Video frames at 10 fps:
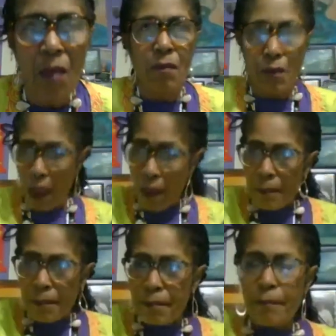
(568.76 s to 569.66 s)
Yeah.
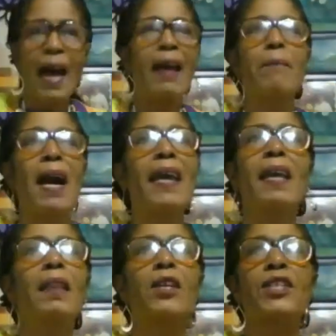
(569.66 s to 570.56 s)
My
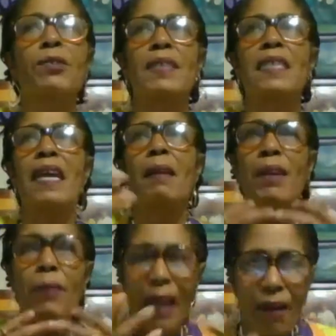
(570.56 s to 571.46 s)
Elosha would say to
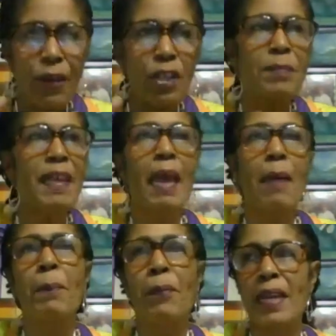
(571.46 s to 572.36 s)
me when I first
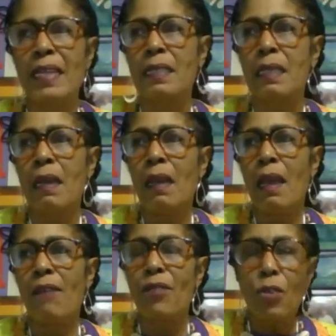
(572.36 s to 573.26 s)
became a priest,
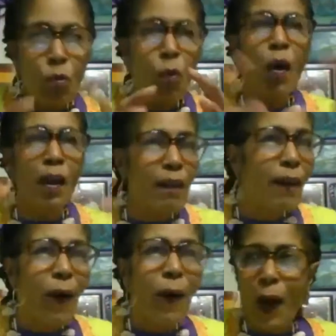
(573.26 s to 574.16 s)
if you want to
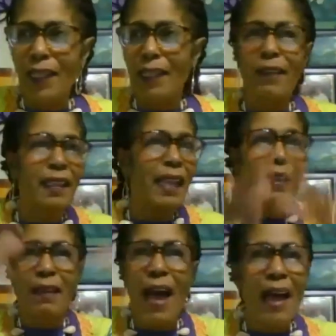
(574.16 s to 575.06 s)
know all of the
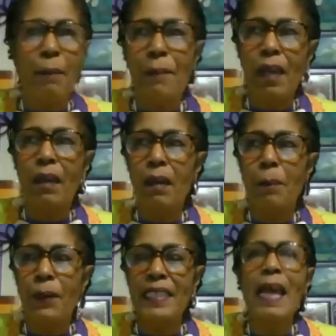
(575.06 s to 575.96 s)
length of how to be a
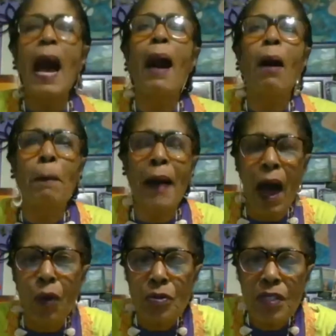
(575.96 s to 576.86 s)
good priest, how
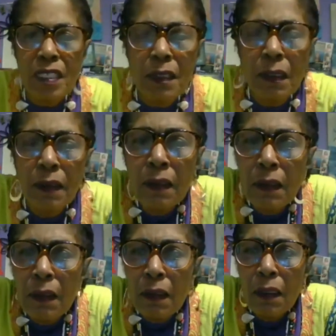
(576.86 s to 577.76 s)
about
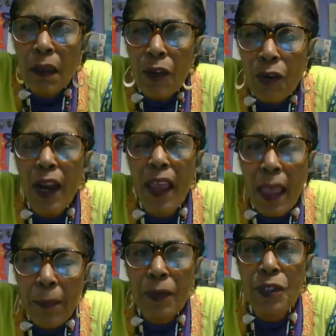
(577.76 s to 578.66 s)
you are
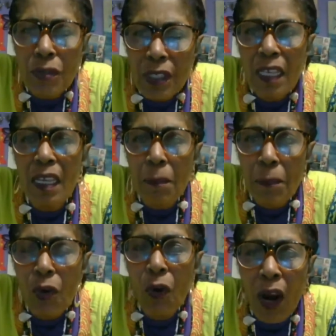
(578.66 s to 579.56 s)
able to keep
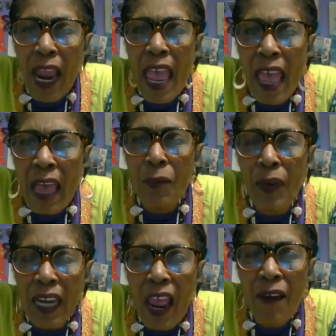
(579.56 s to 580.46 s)
your head
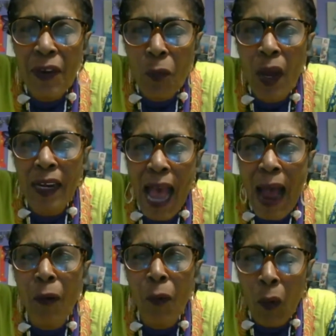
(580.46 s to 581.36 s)
when everyone
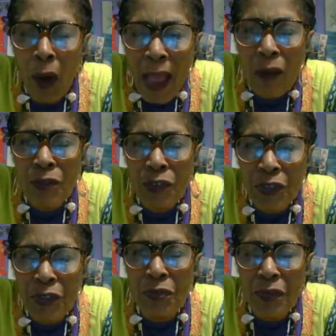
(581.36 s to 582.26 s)
around
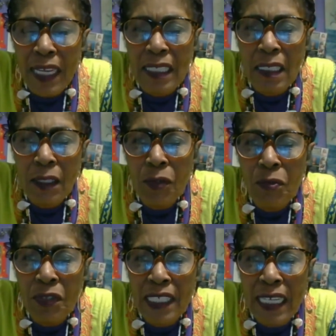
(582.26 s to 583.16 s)
you is
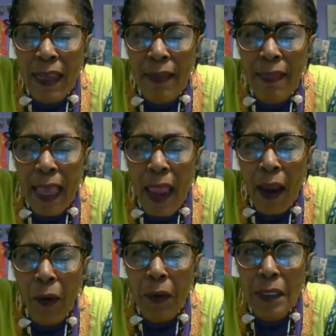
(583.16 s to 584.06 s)
losing
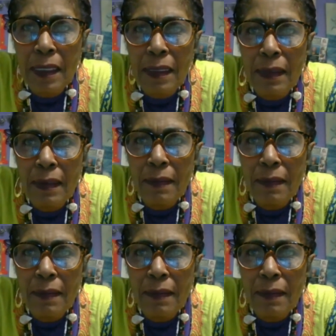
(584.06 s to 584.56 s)
theirs?